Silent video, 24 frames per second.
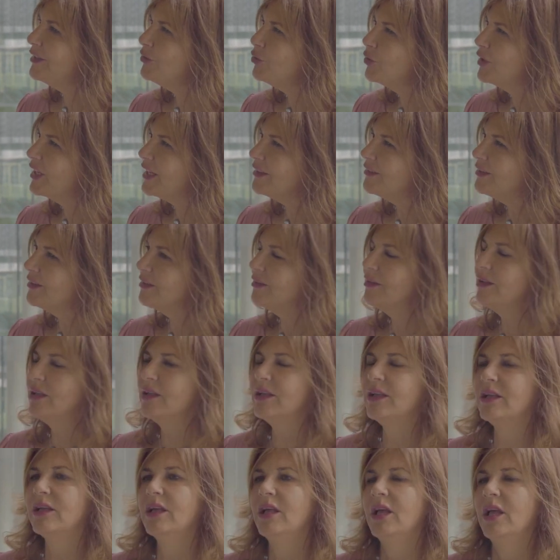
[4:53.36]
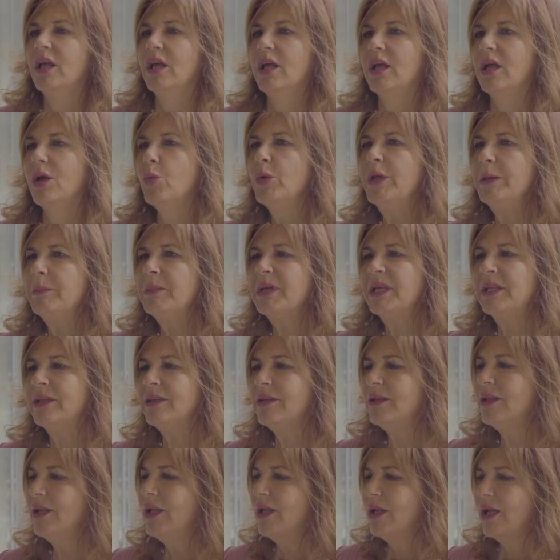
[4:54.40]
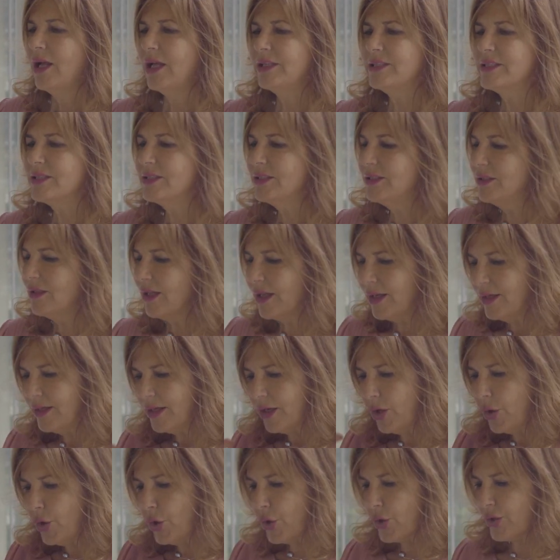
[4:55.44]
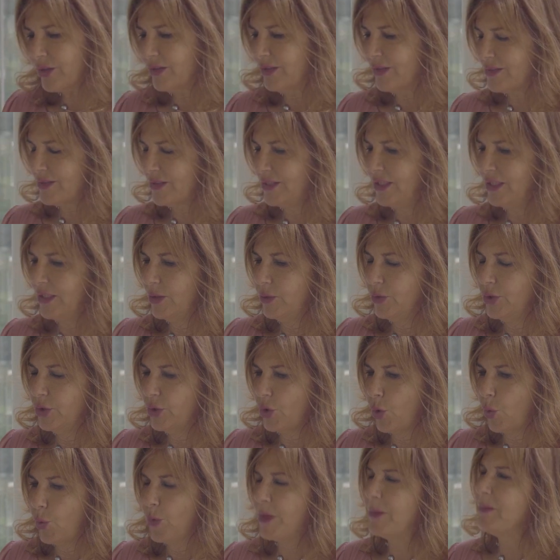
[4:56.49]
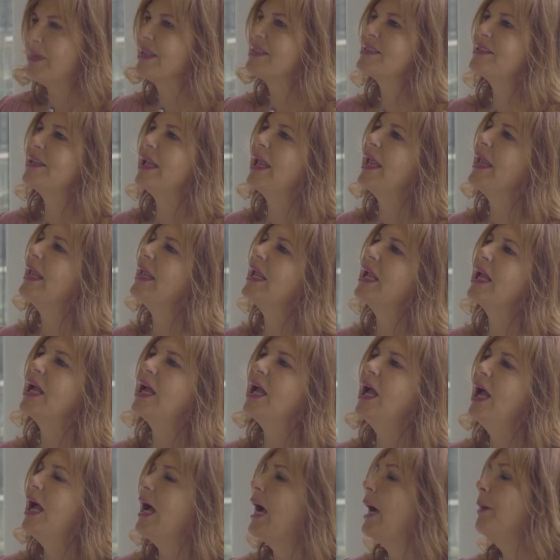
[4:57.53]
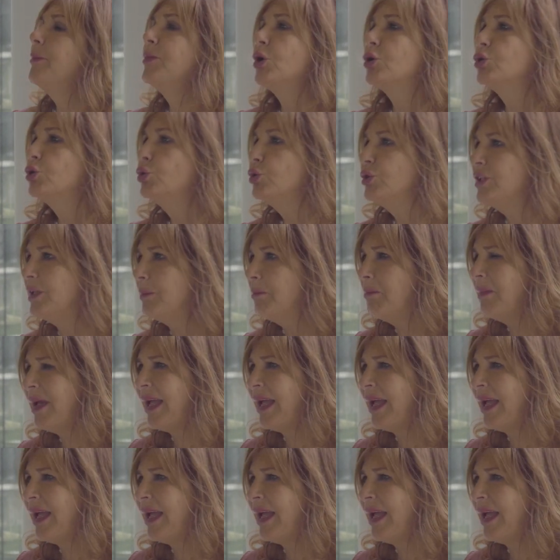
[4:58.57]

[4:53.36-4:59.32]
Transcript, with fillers: educated women. I, I heard still, you know, women saying, I'm not good in